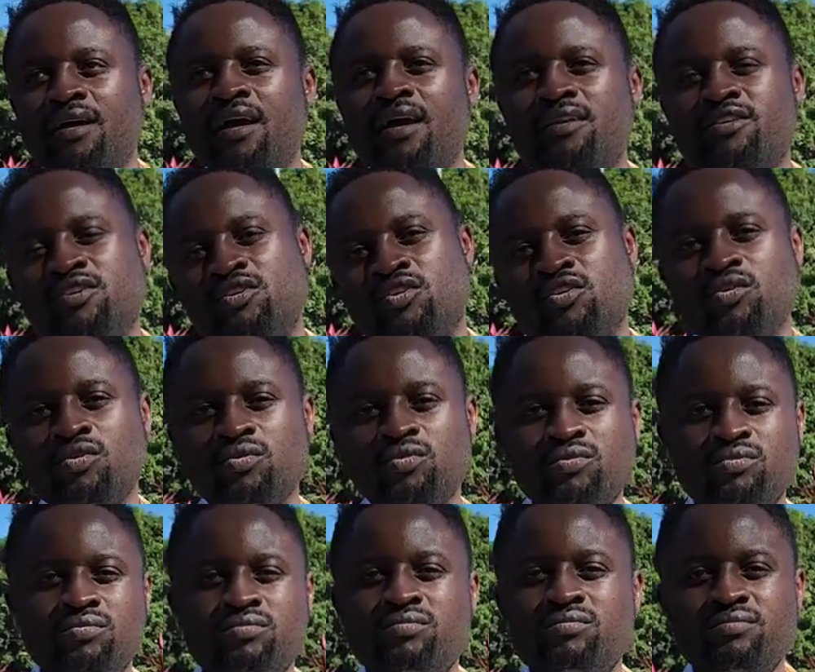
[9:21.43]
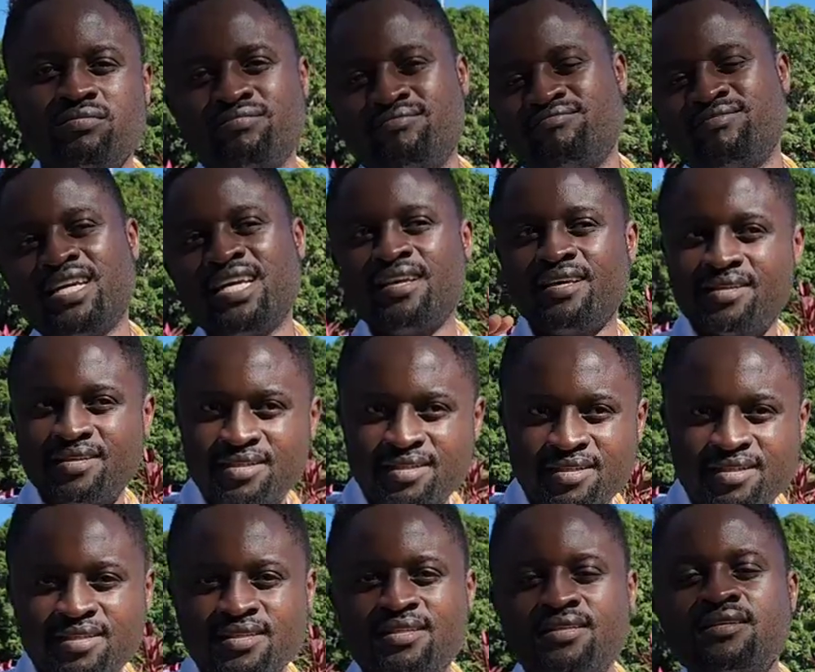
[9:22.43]
you know
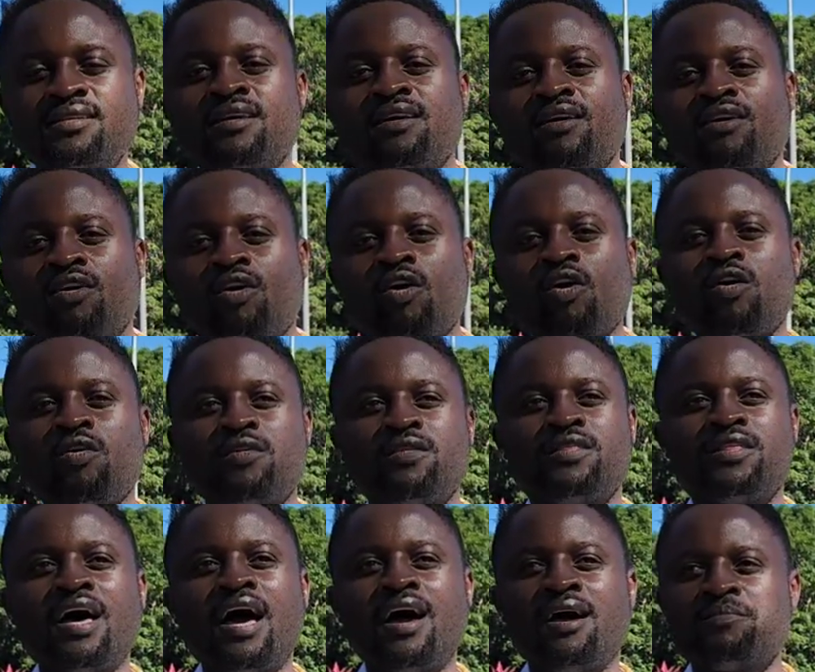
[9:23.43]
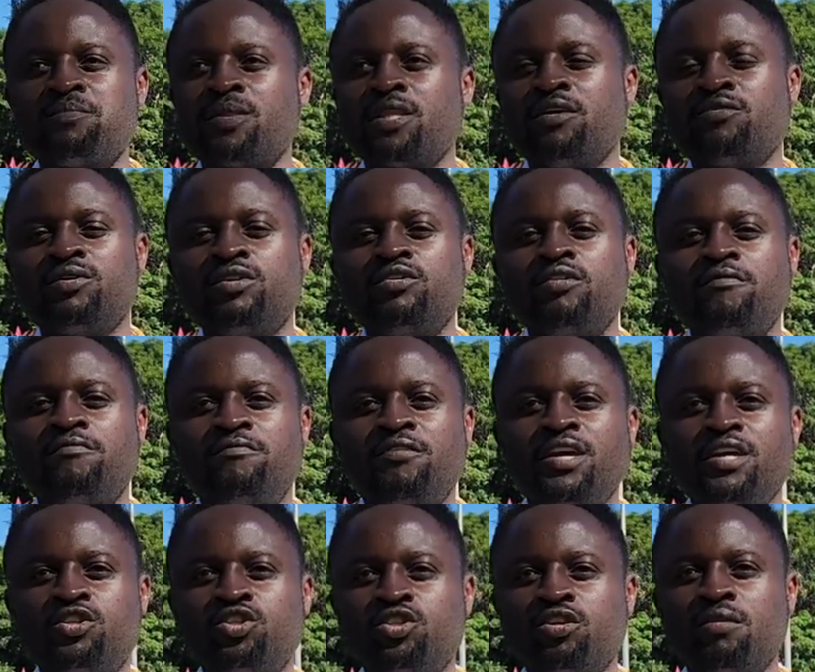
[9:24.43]
is on that
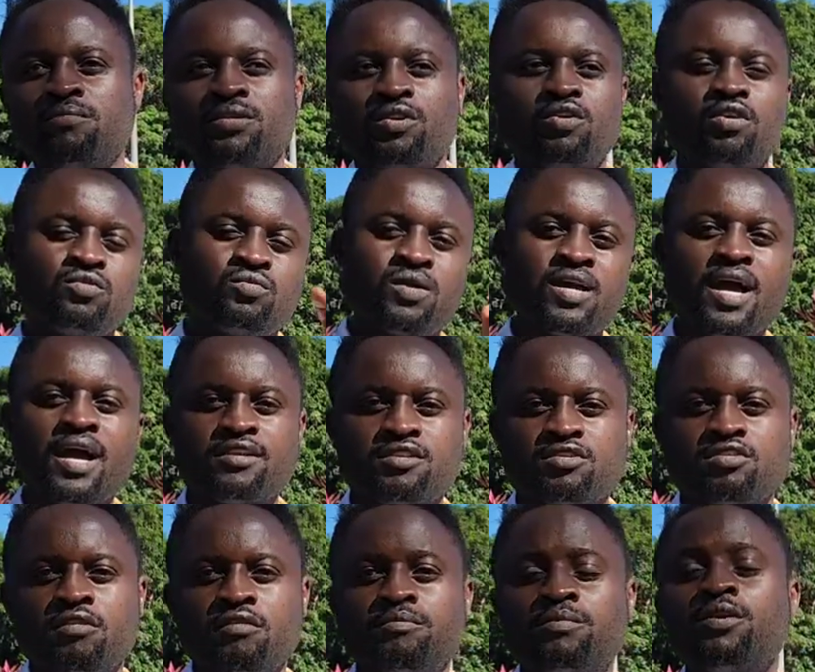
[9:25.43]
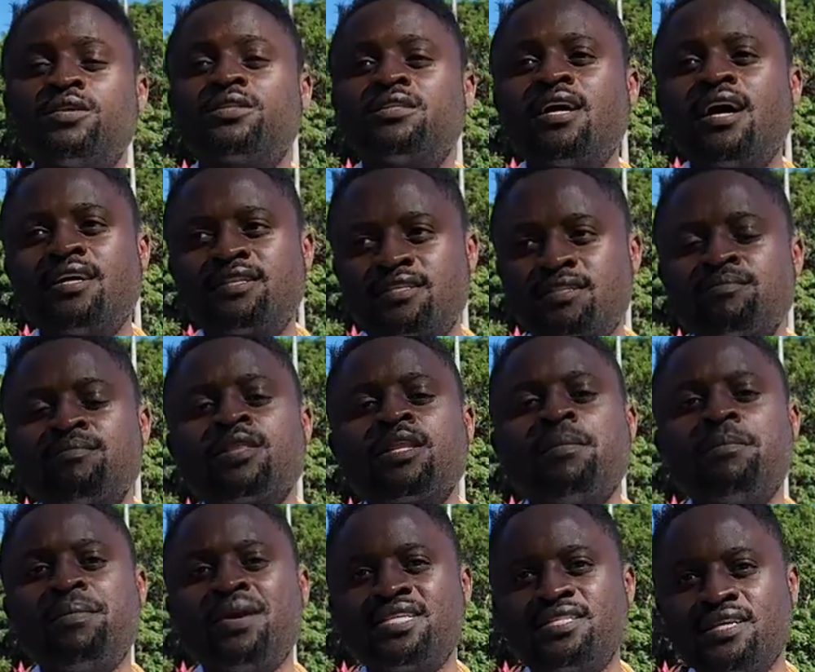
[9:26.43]
renovation because we had stuff but that's
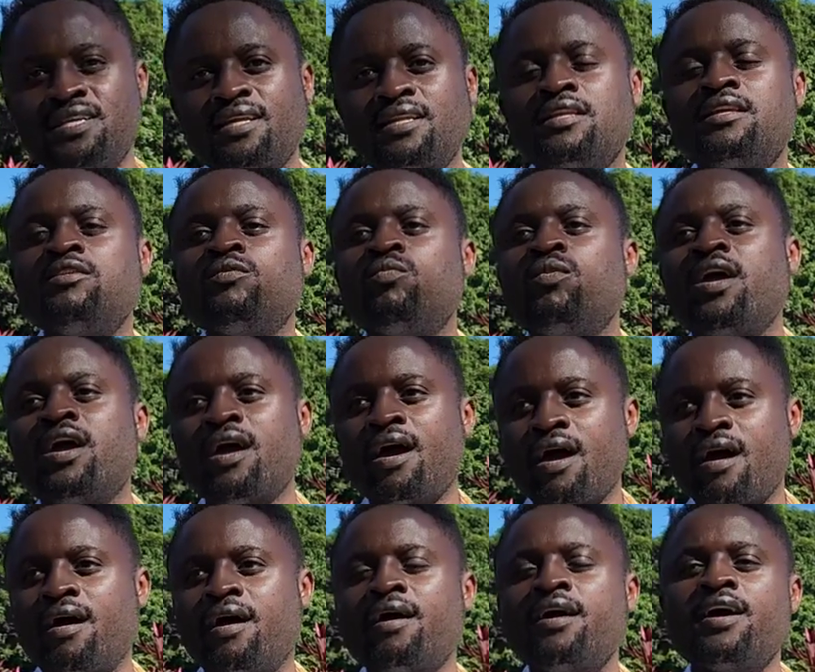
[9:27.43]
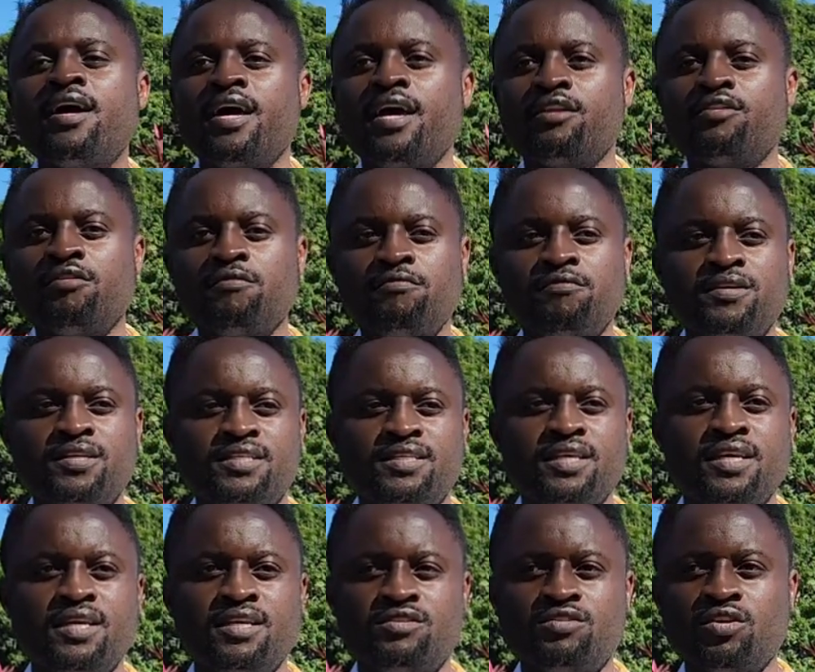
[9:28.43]
basically where our head office
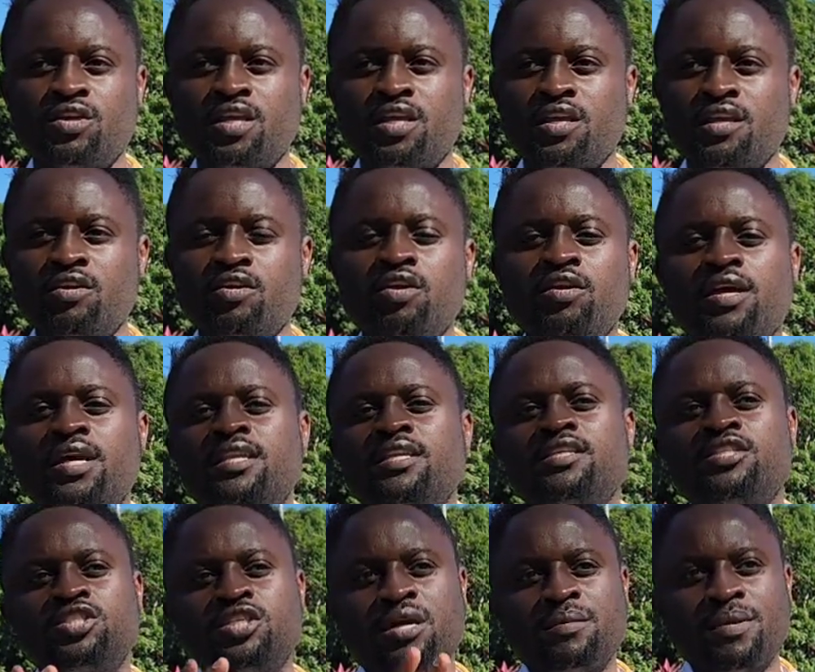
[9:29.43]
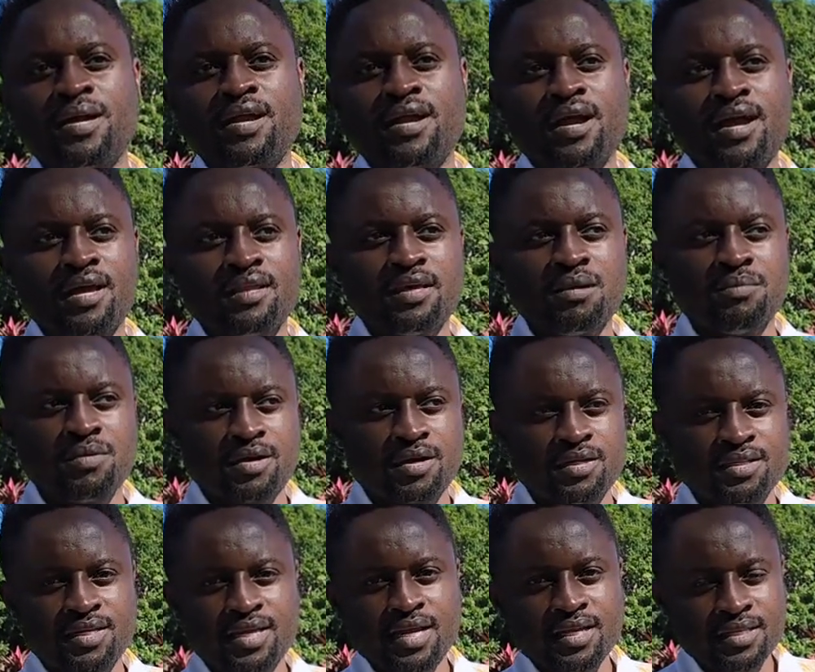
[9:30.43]
is okay currently chiamaka and amara
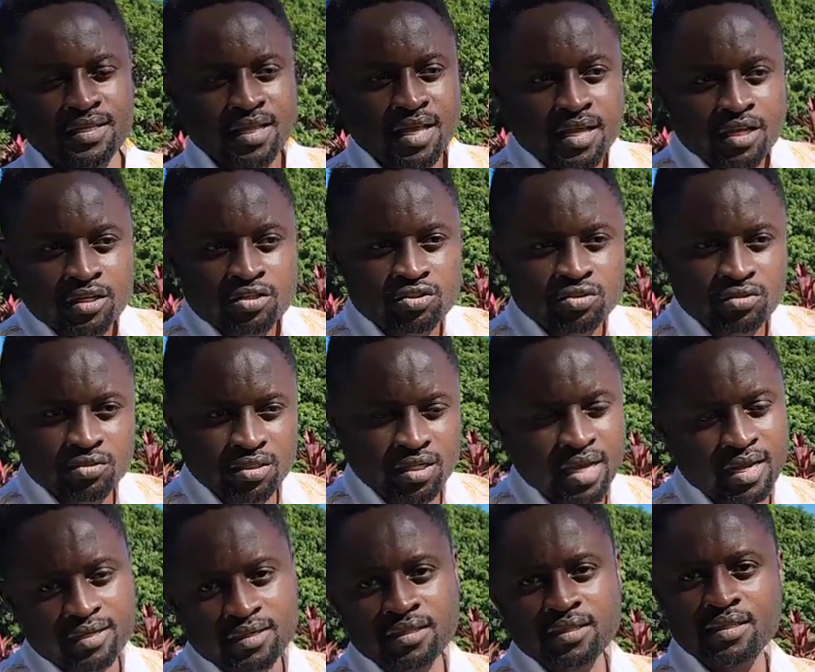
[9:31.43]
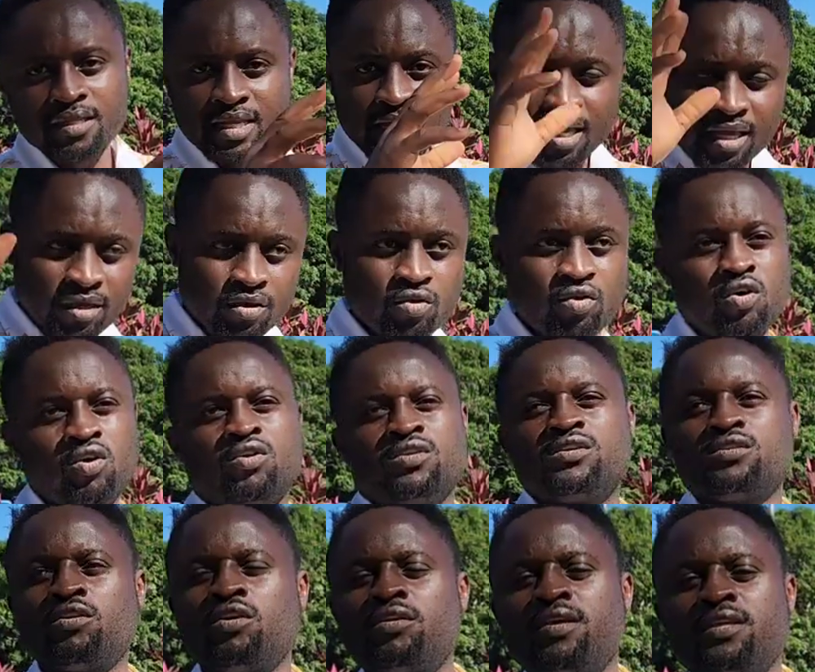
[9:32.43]
they are in they are in Lagos
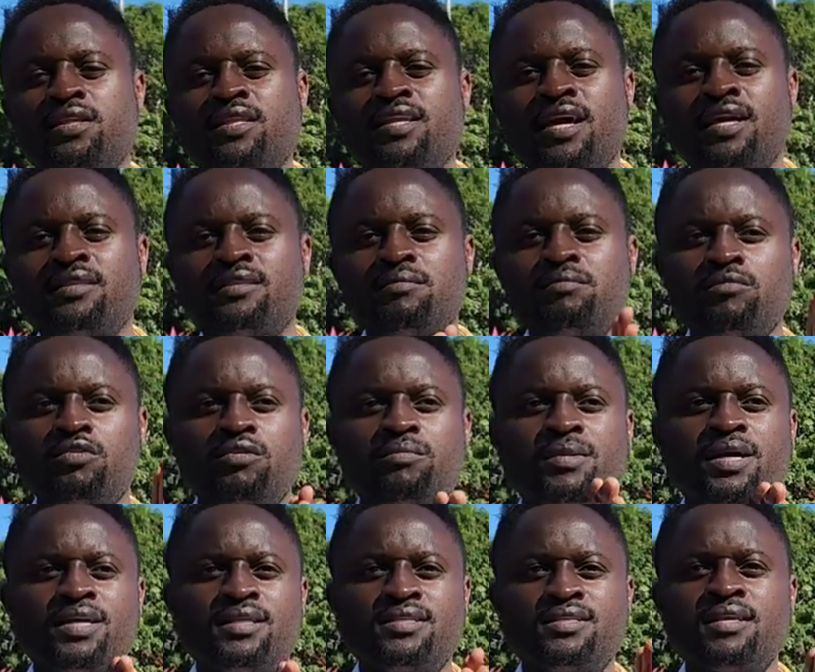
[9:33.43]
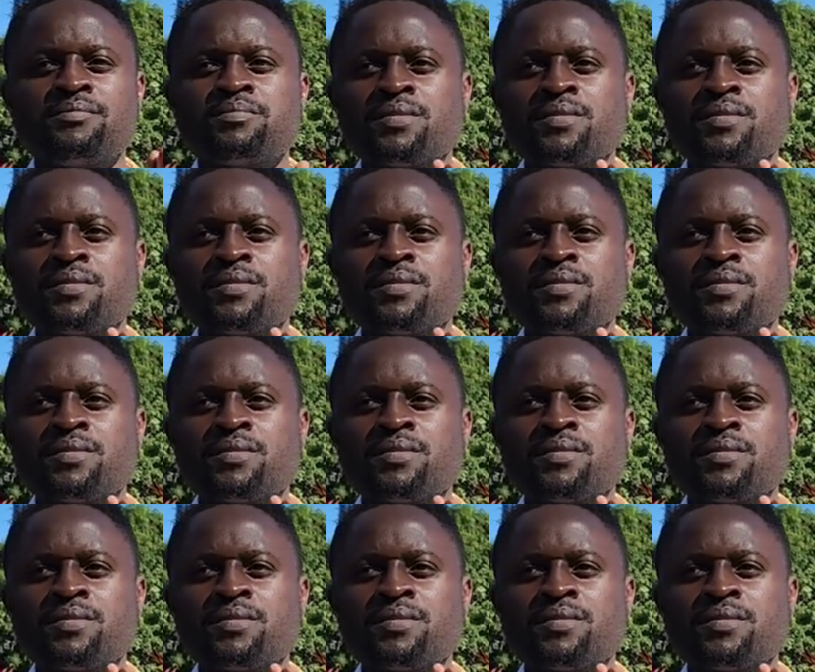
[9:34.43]
currently at the moment.